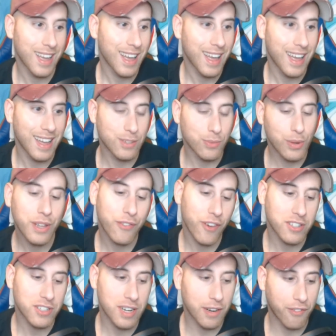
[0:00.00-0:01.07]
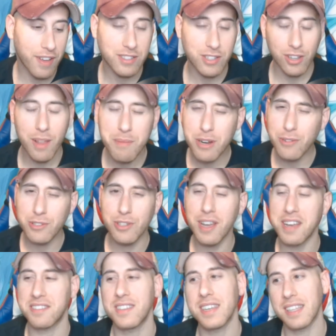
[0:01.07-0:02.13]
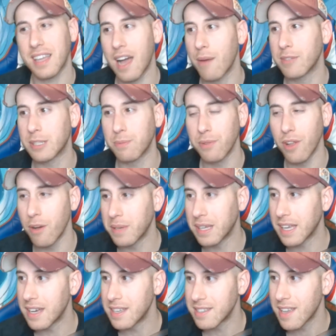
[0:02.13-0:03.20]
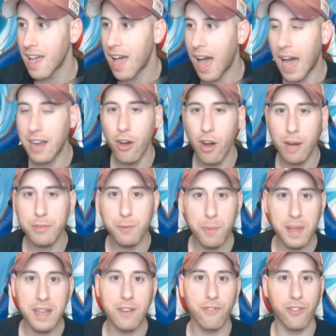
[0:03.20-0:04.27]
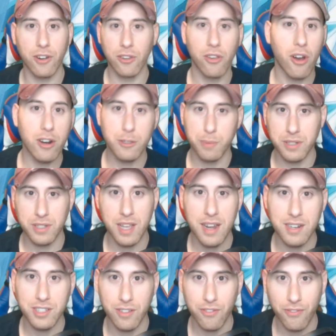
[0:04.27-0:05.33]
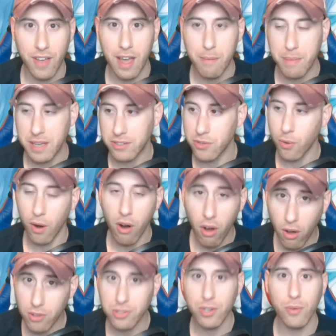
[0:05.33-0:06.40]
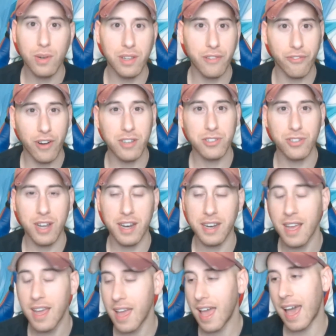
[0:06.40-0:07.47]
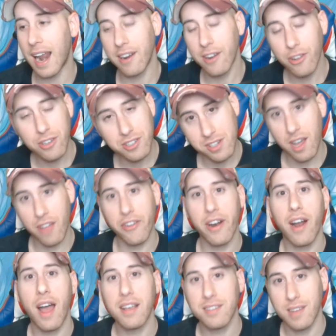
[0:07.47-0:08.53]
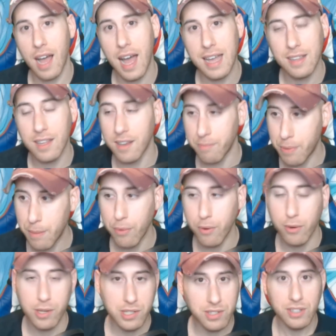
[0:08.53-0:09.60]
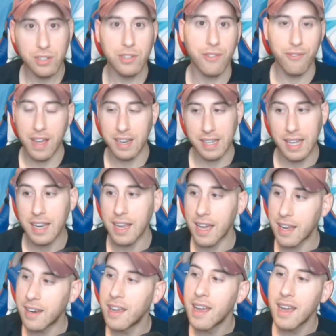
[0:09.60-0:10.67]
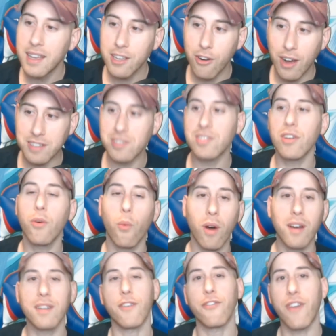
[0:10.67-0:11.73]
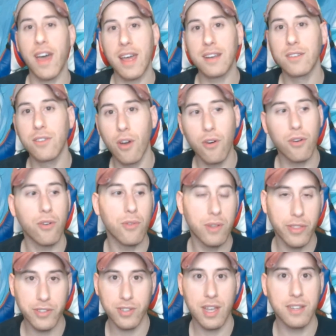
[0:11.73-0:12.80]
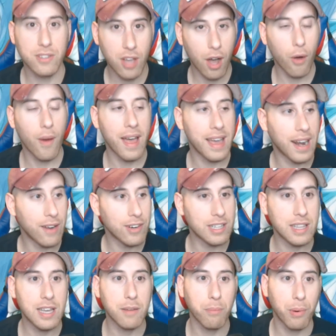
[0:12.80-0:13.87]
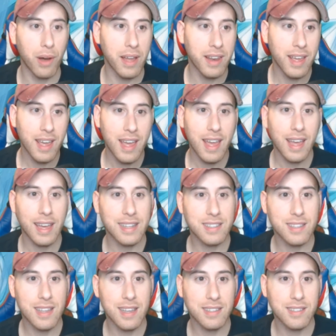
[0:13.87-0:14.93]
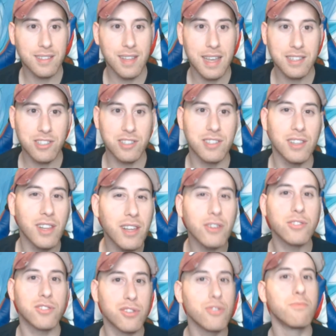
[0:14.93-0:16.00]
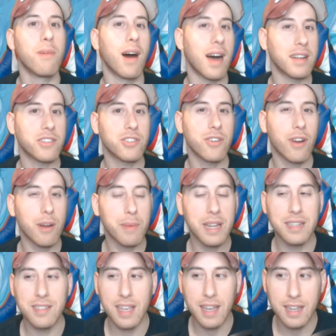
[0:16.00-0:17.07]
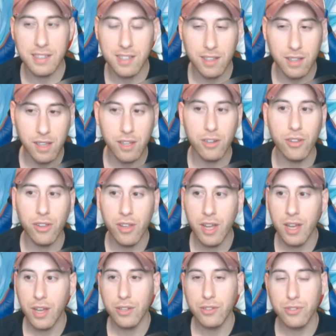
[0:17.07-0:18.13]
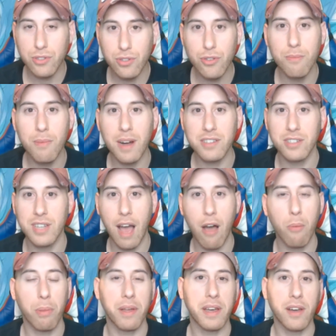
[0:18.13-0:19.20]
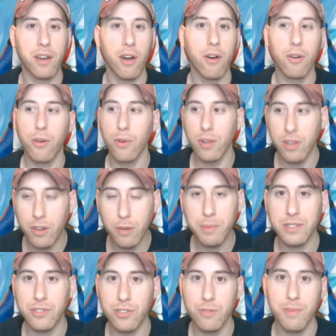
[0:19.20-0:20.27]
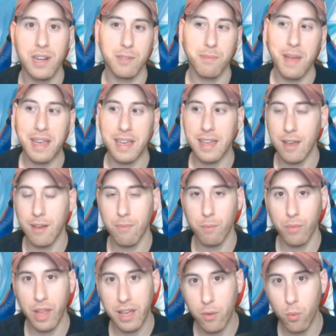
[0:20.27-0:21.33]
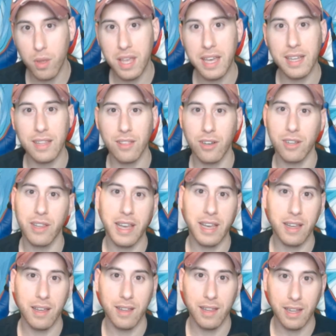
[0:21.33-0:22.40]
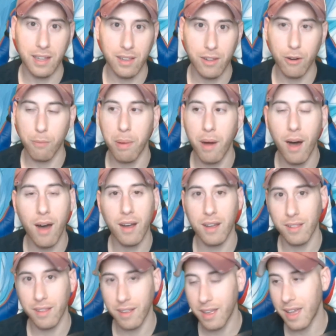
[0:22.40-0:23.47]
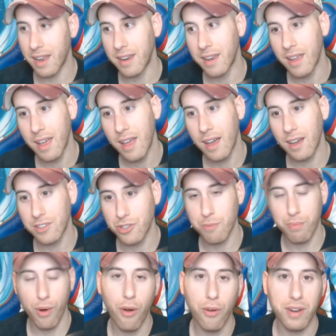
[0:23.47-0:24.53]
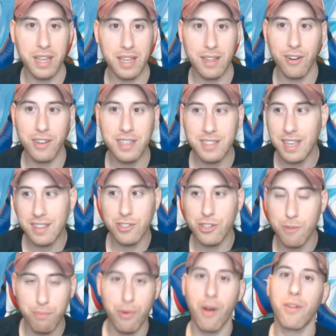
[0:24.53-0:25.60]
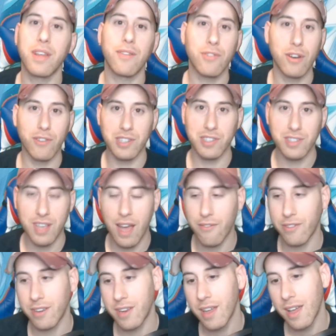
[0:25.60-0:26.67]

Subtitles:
It's really frustrating, fans. So let me know what you guys think in the comments below, because I know I'm speaking for a large percentage of the fan base who are also really frustrated. And I know there's another side, people who are still defending it. And, you know, I still want to defend Goku and Toei and everything, but it's just a little too much. You know what I mean? It's like, it's a little too much downplaying of Goku, a little bit too much making him like weak and look like a little punk and a jabroni. You know, he's like the jabroni of Universe 7.